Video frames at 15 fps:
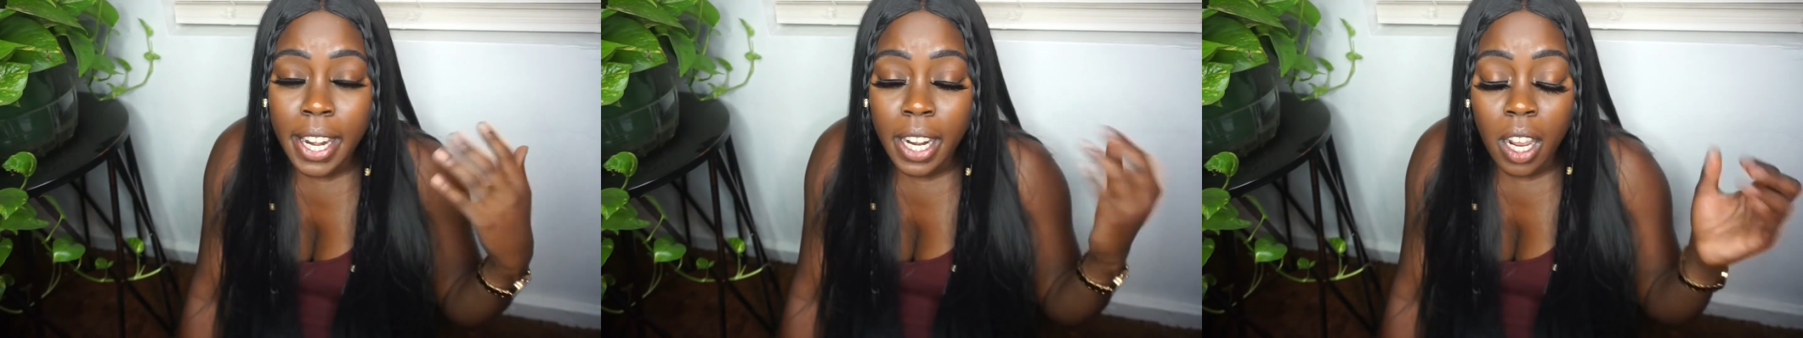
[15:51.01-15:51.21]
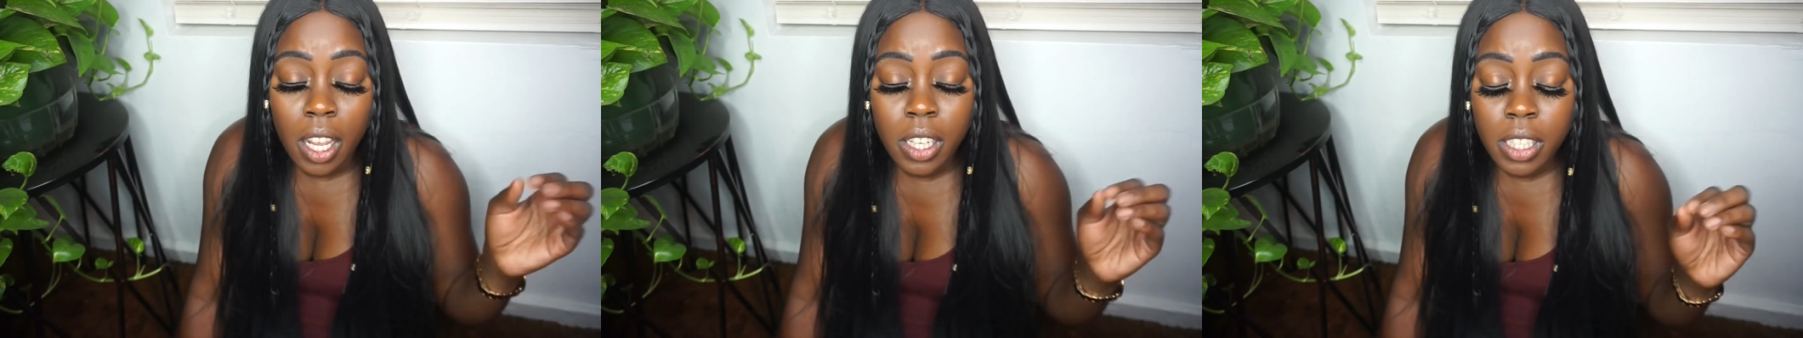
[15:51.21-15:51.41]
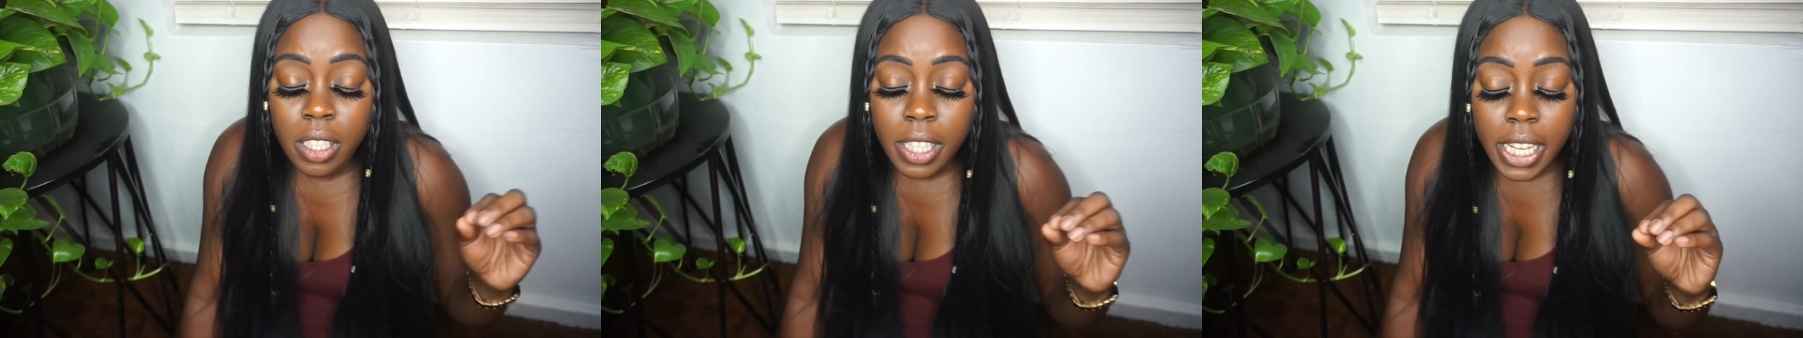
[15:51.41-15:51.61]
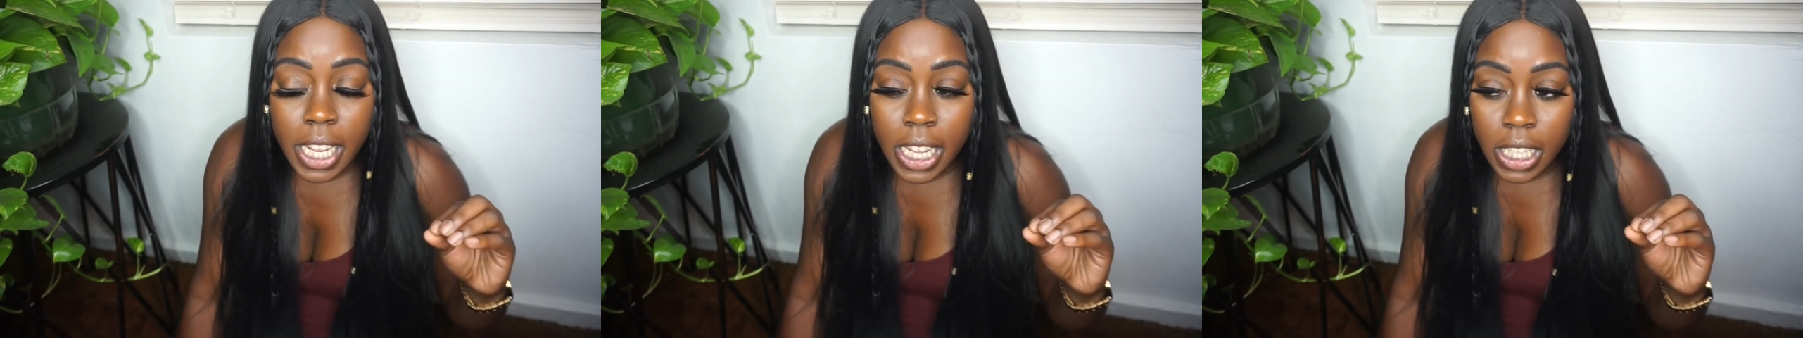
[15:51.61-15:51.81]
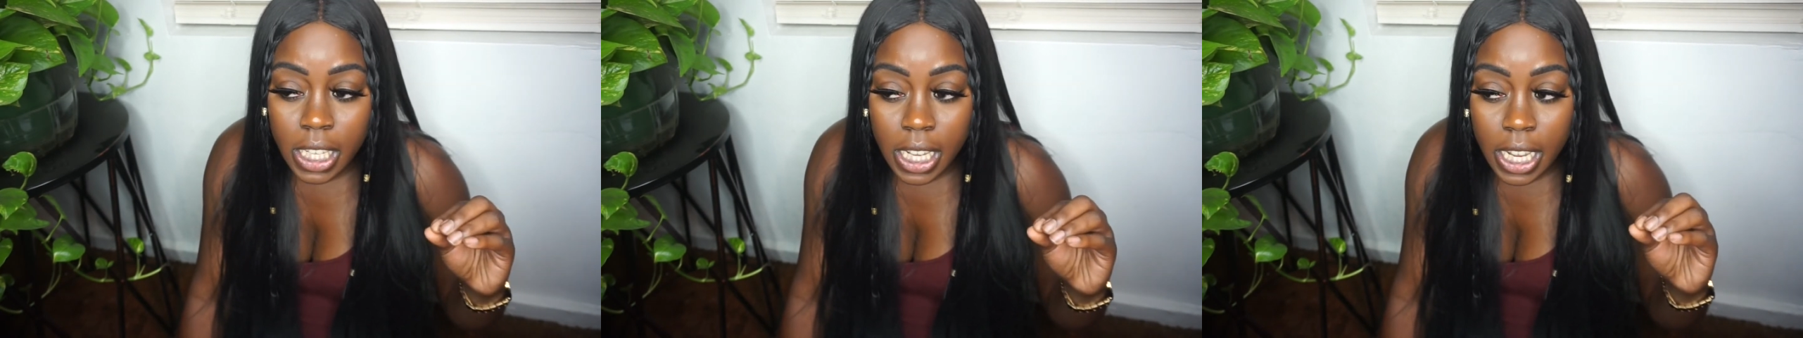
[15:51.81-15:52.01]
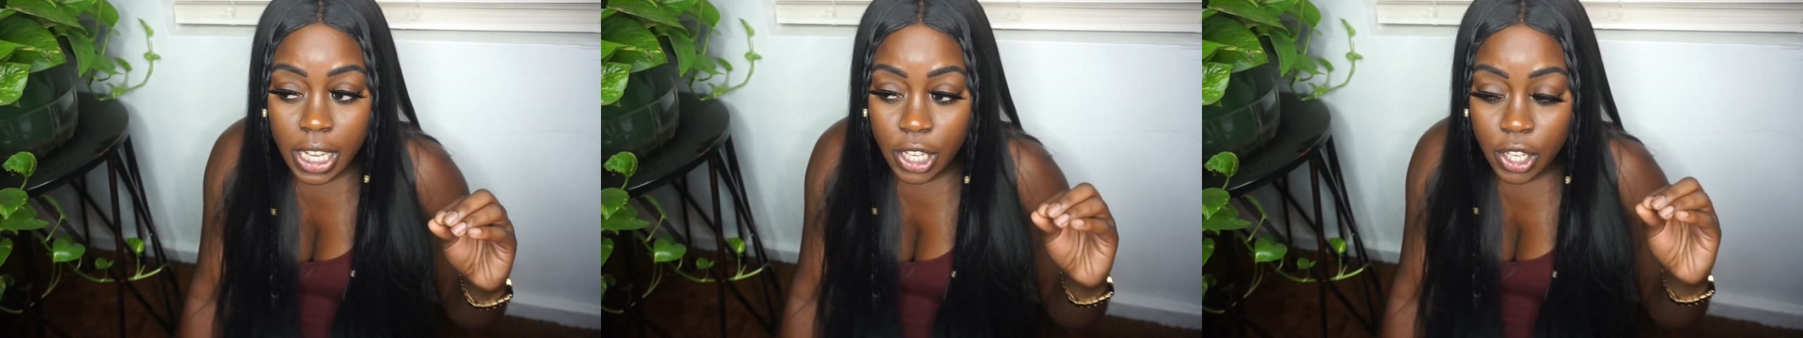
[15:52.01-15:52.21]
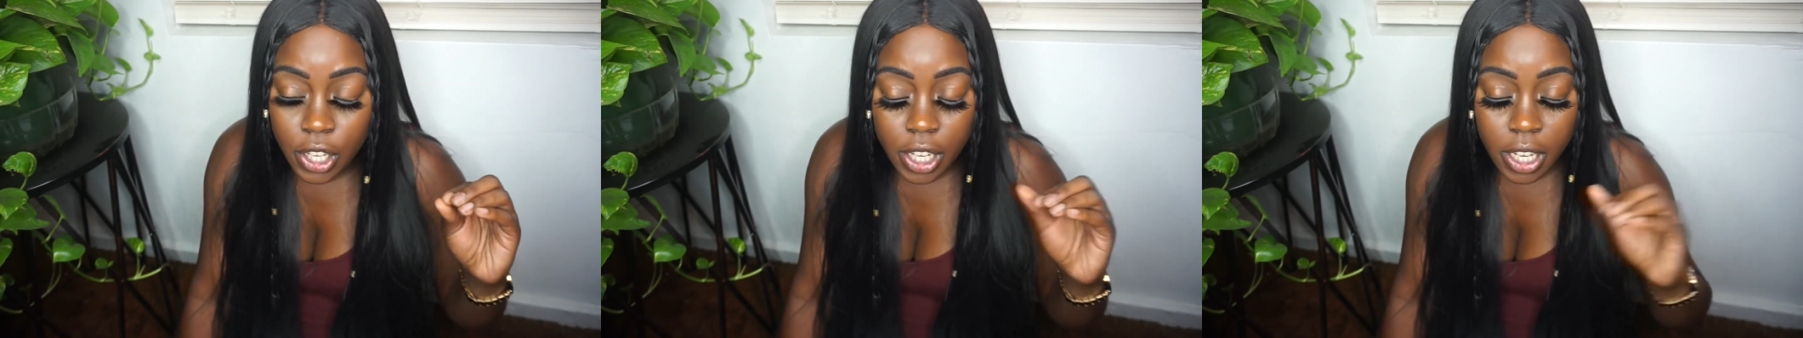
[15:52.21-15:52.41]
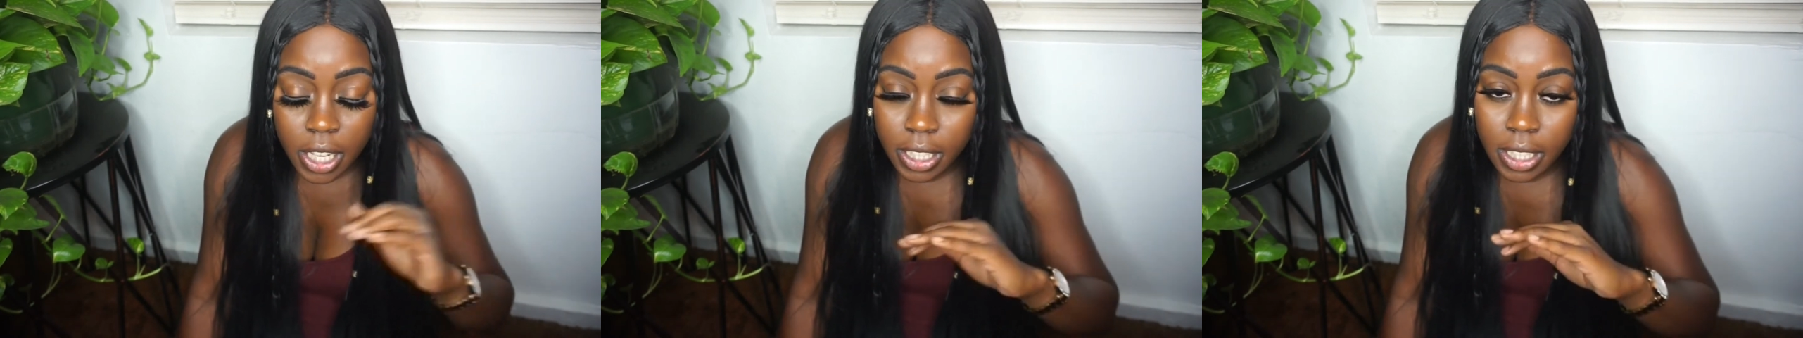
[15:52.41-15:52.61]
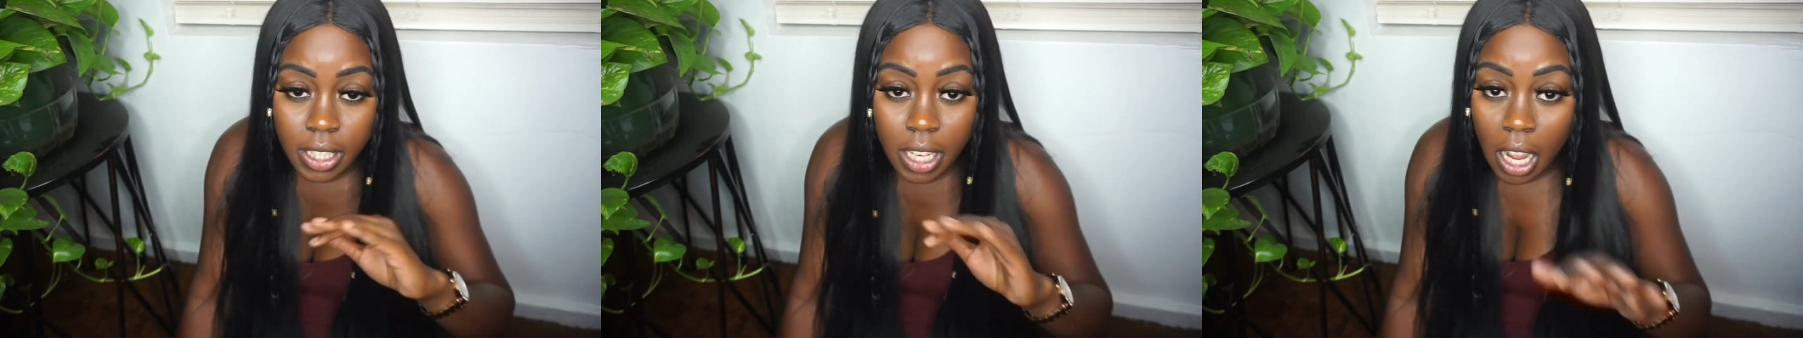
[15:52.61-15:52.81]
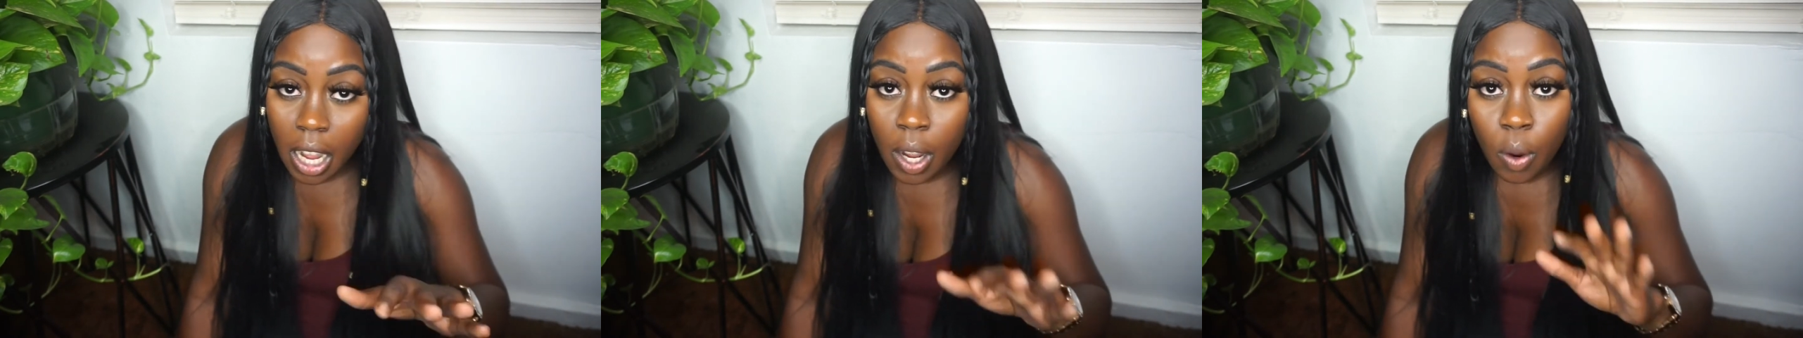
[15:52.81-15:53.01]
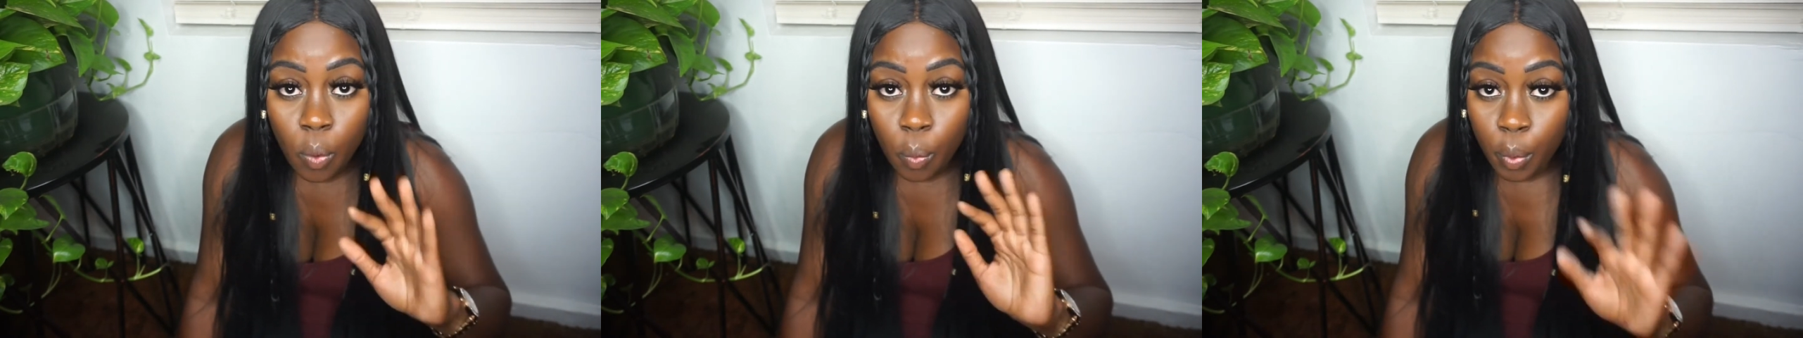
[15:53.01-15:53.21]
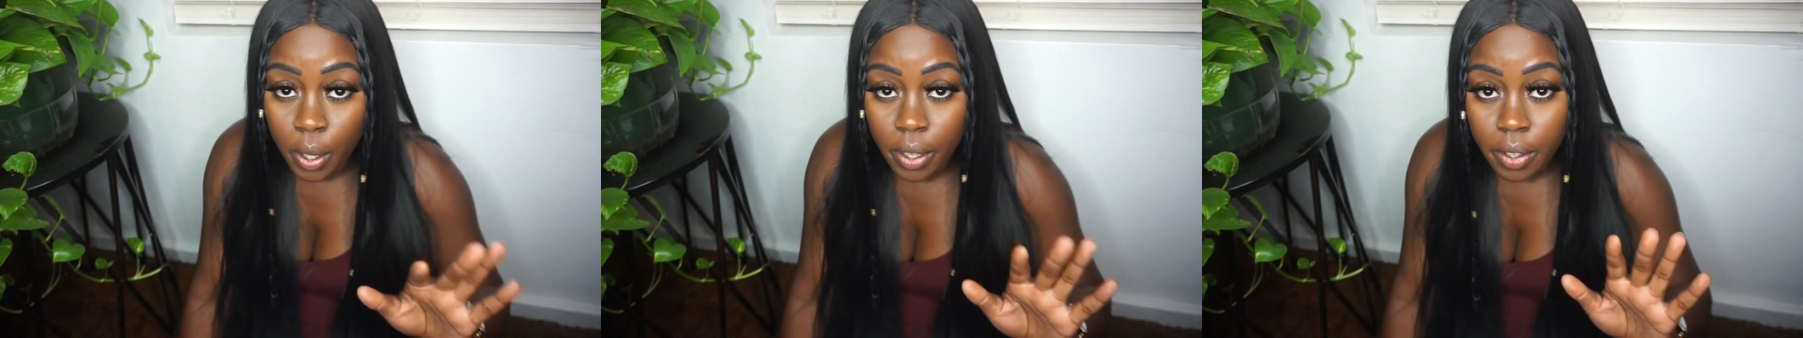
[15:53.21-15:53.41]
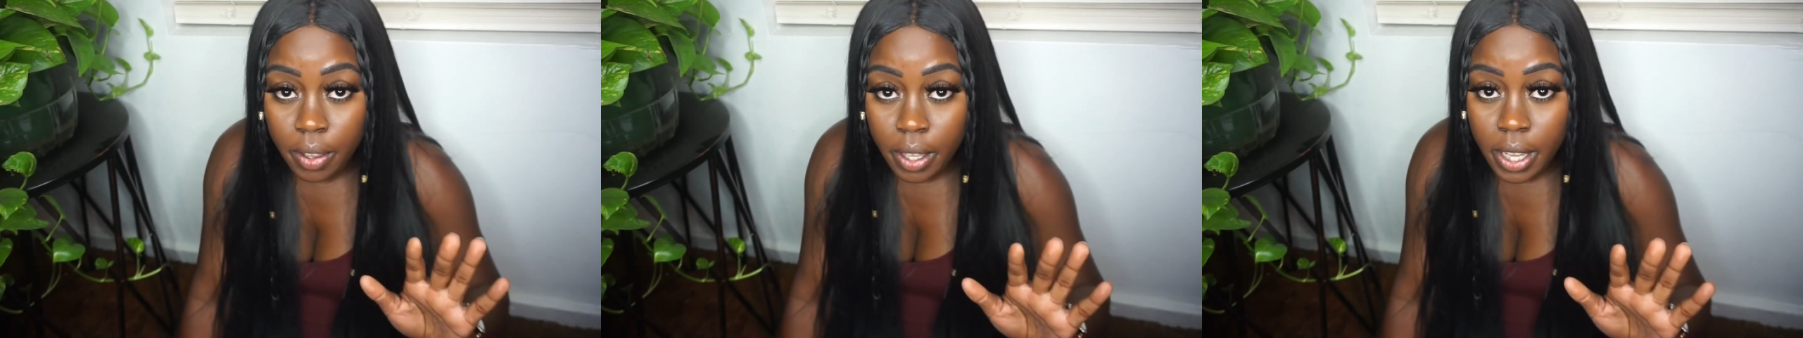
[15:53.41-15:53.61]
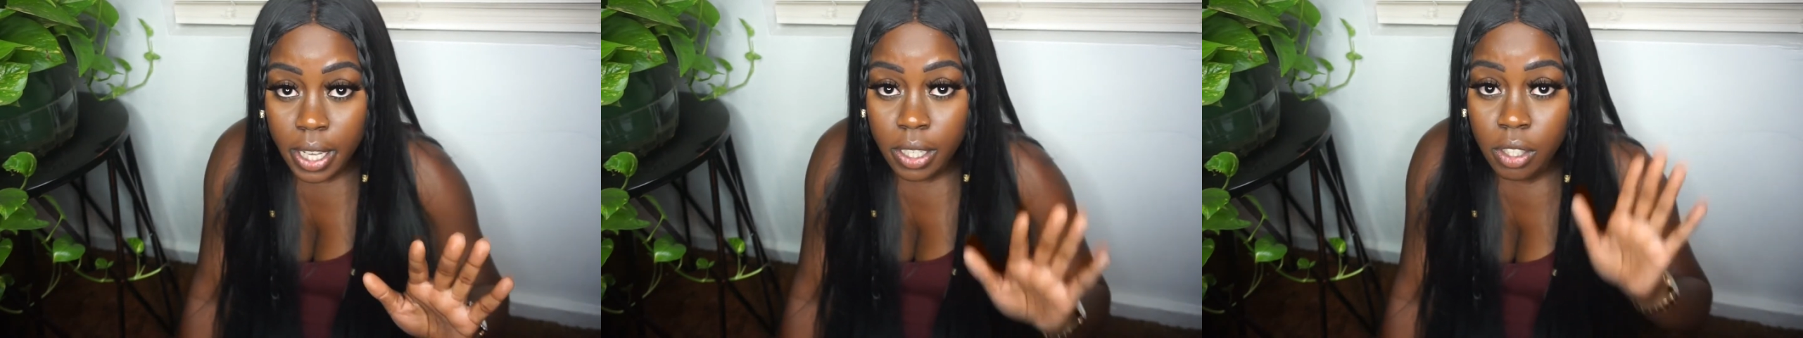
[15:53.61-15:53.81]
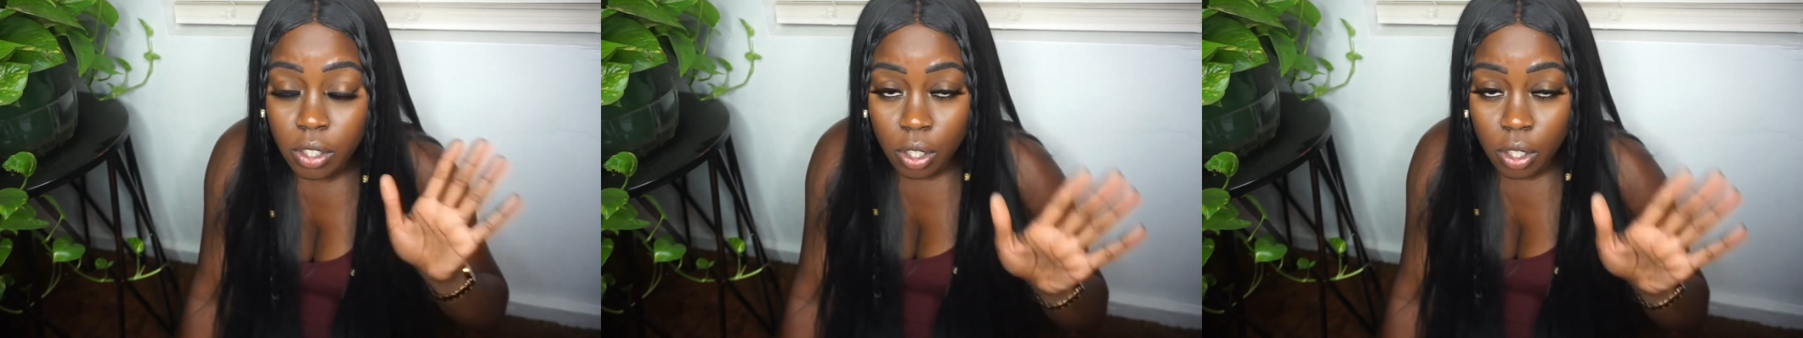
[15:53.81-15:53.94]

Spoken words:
And honestly, it's not worth it.